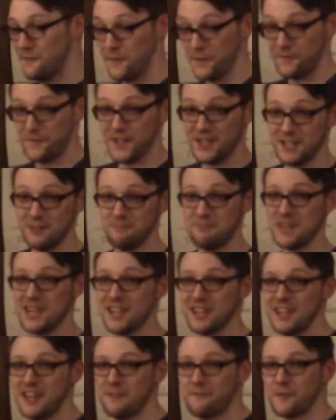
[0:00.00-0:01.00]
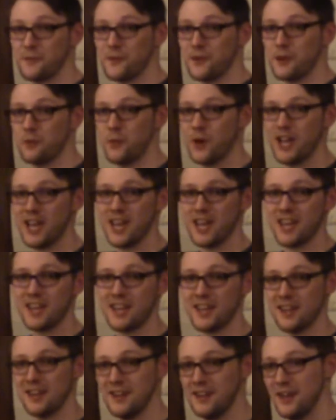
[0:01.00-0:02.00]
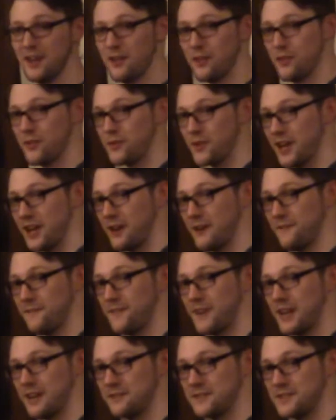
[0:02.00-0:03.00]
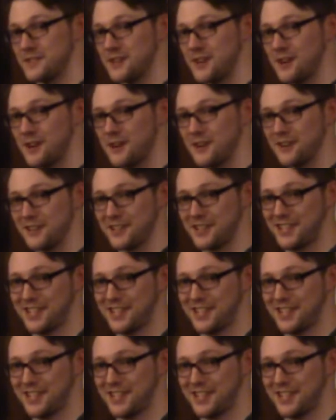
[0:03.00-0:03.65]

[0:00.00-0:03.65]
Fulfilling me in every way. Three out of five stars.